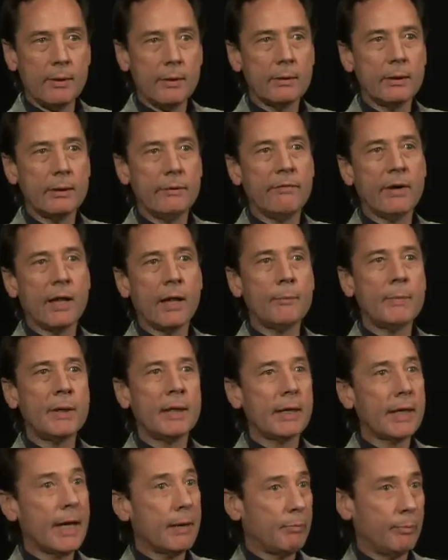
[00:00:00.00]
the development
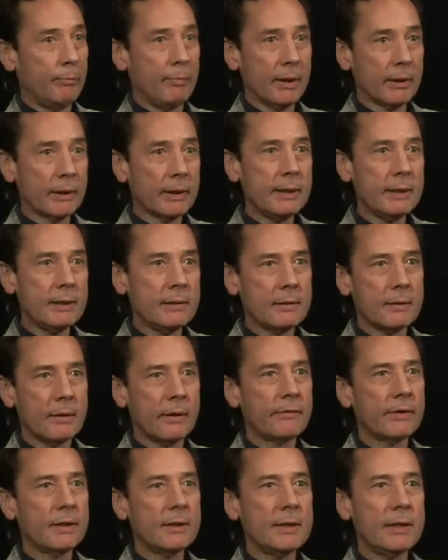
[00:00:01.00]
and capabilities
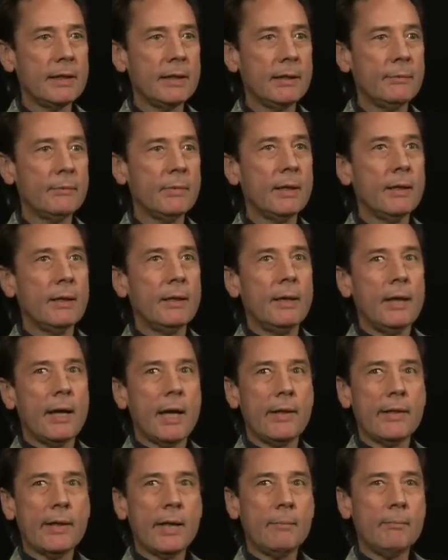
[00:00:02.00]
of the team,
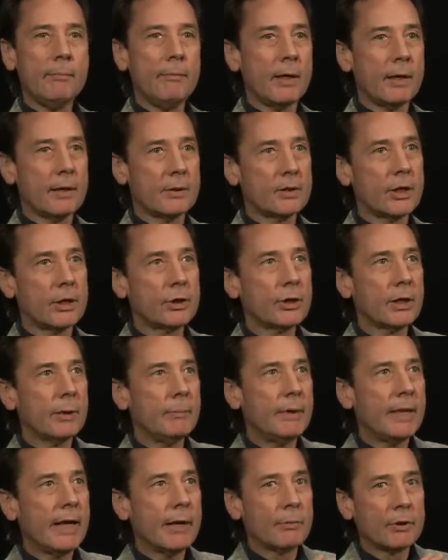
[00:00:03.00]
and then essentially
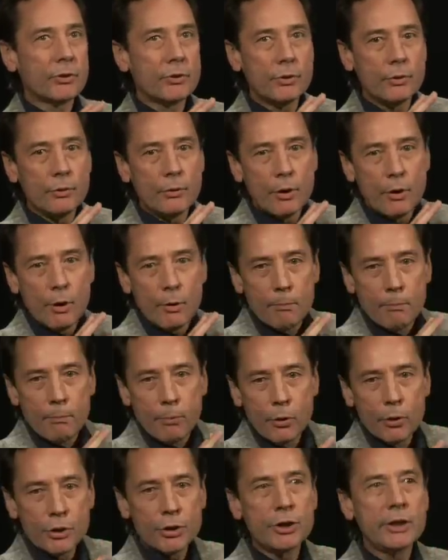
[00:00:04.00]
be able to
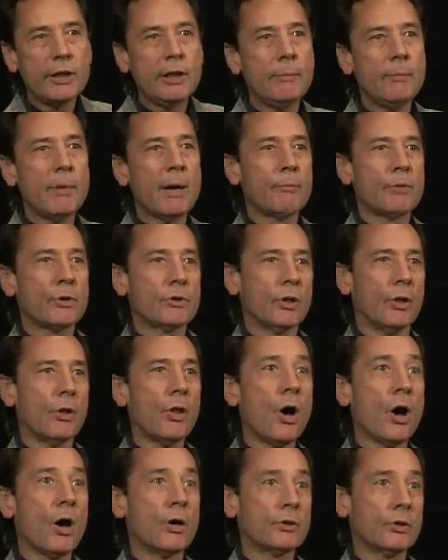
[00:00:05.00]
push team members
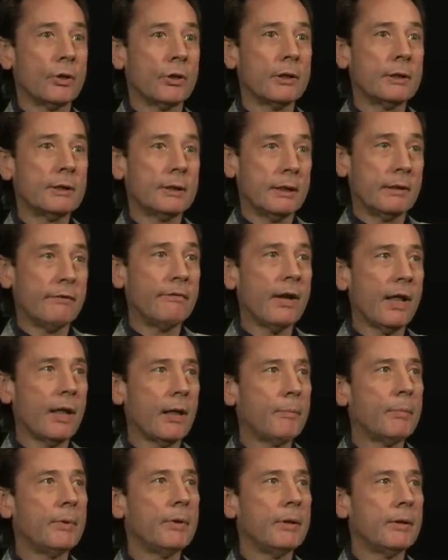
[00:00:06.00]
along so that they
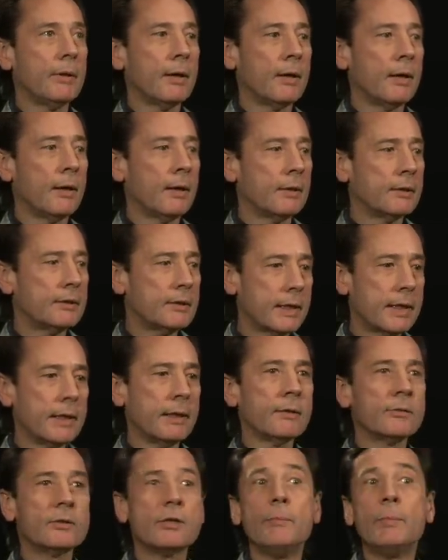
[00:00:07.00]
develop the
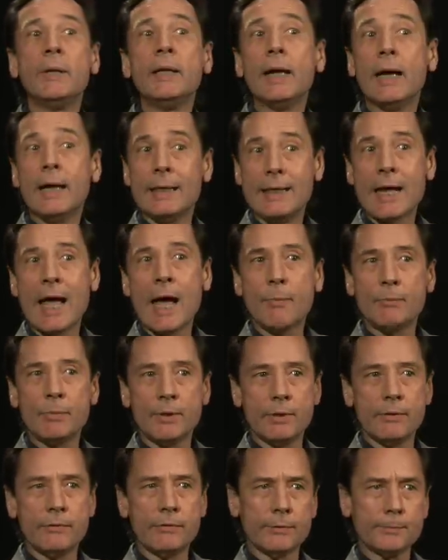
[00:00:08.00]
skills to be
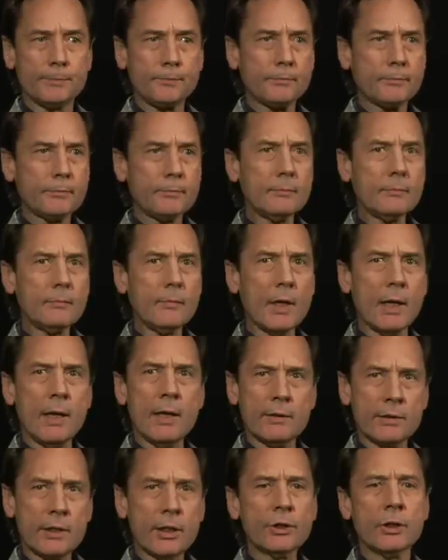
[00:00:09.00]
adaptive
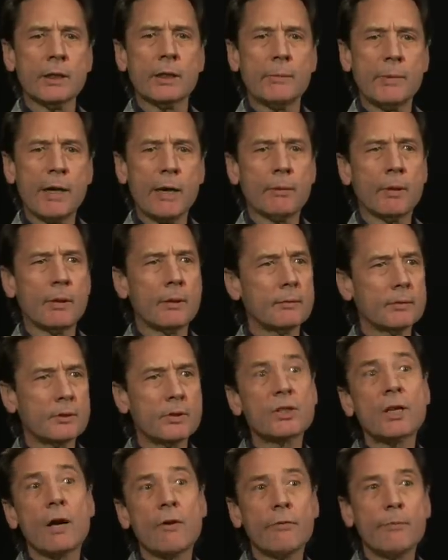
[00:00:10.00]
and essentially to be able to
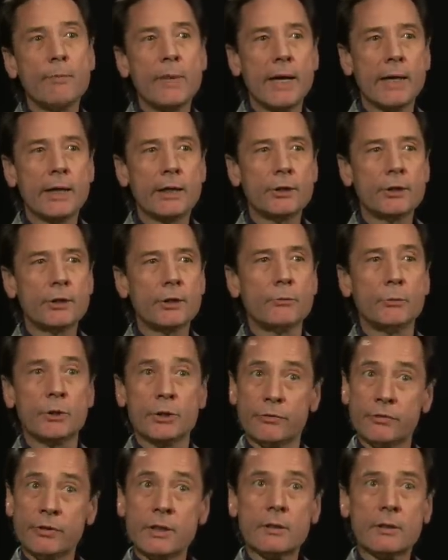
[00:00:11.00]
self-manage, which
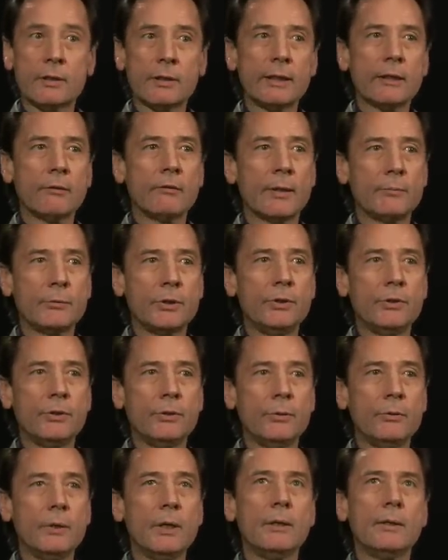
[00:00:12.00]
frees the leader up to
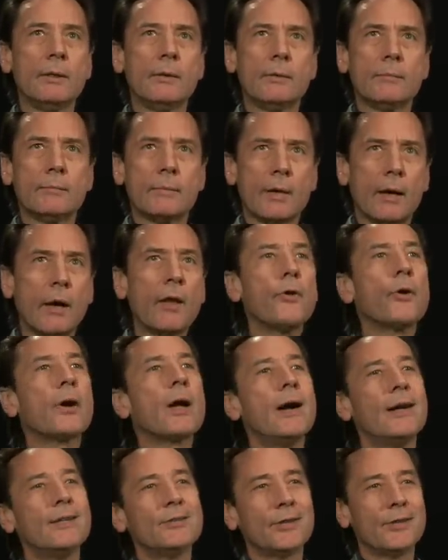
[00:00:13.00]
do other
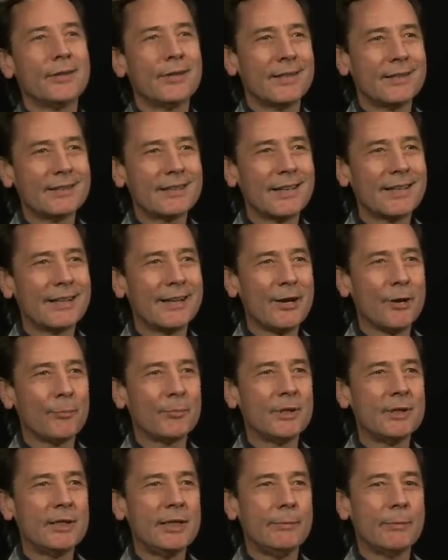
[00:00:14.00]
kinds of things that can help
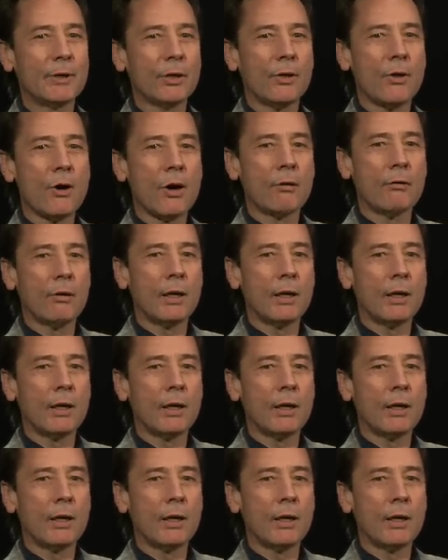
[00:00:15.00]
the team in the long